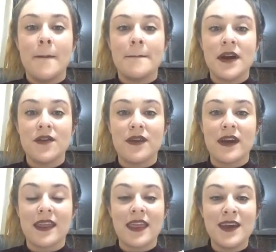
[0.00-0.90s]

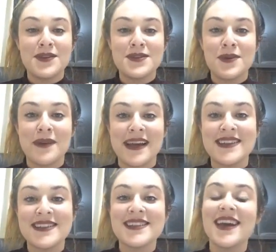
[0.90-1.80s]
Perfect. Thank you so
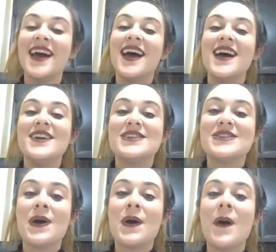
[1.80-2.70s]
much.
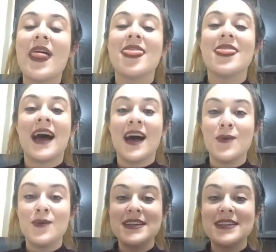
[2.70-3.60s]
So
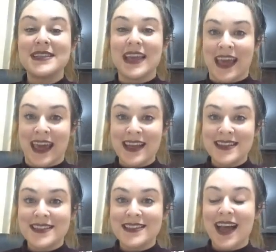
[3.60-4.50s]
that was
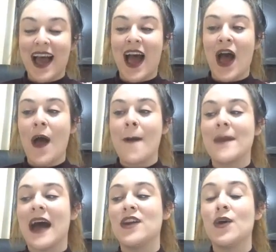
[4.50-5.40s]
it.
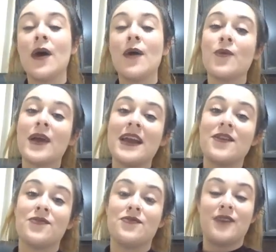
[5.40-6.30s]
I know I went
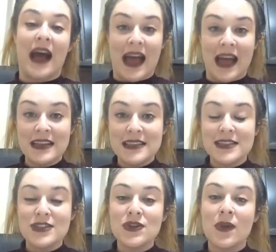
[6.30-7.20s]

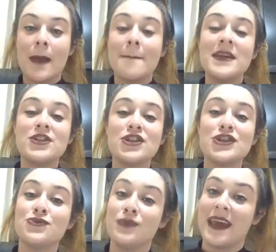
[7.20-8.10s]
fast, so let me
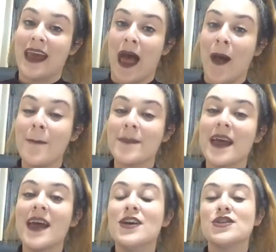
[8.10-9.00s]
just recap.
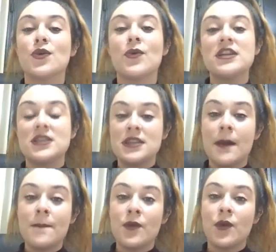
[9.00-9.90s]
So question
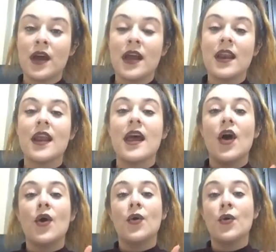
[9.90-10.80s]
number 1,
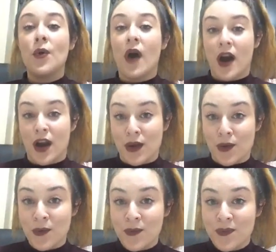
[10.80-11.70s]
who are
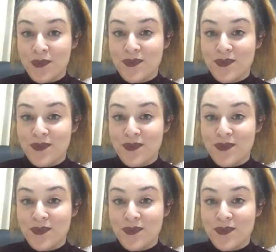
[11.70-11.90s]
you?